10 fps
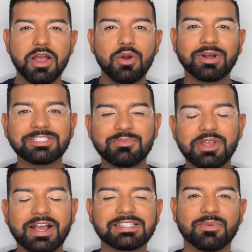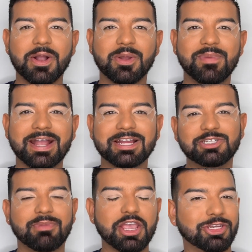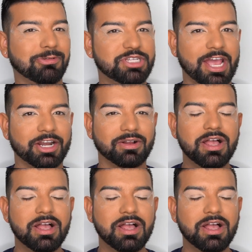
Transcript: What's up, you guys, and welcome back to my YouTube channel.